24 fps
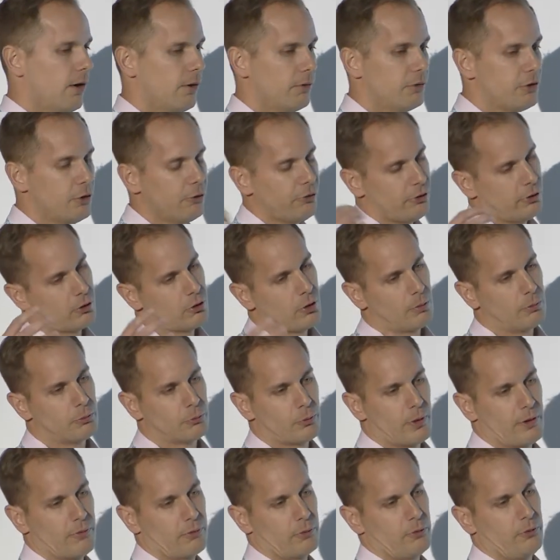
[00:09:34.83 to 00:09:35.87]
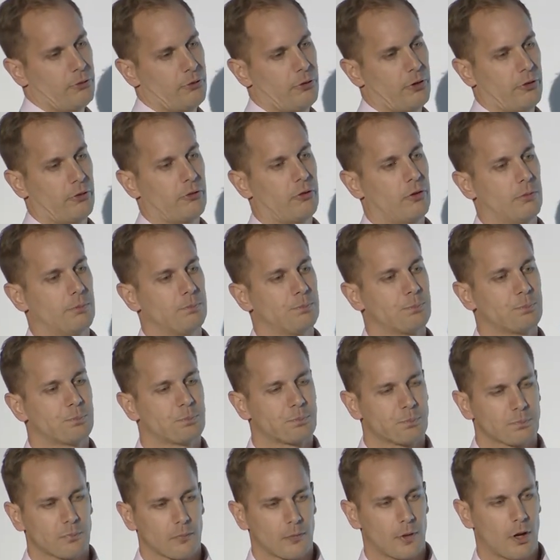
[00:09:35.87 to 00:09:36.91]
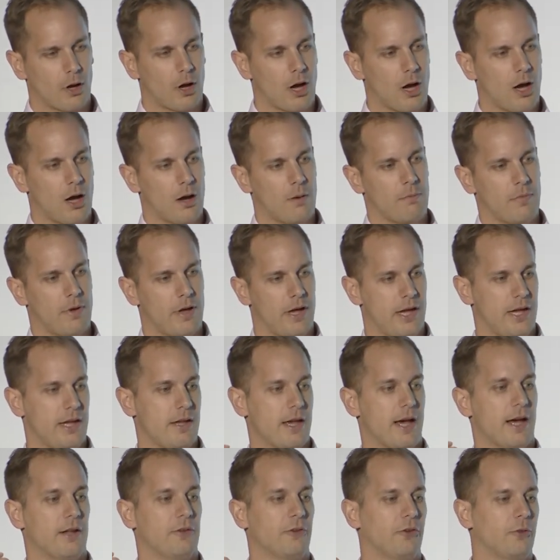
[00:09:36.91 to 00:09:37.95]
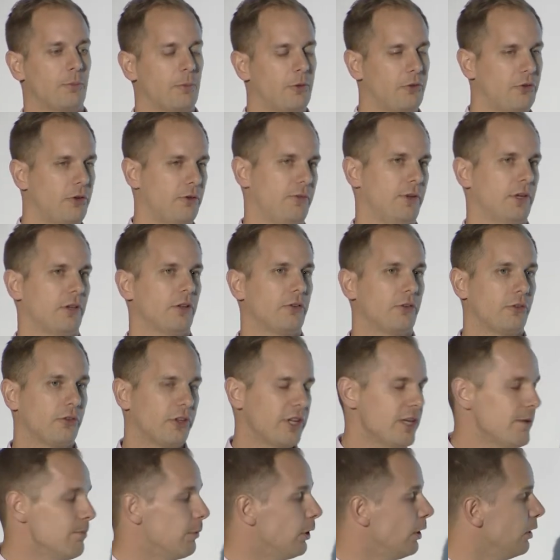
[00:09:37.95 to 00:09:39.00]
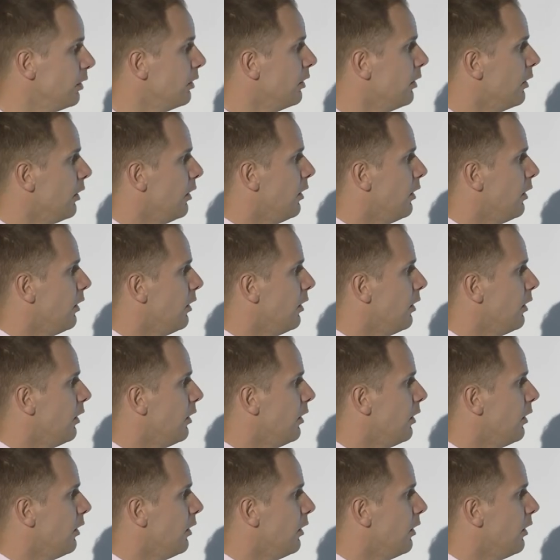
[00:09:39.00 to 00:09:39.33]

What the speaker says: using a common reference system and specific schema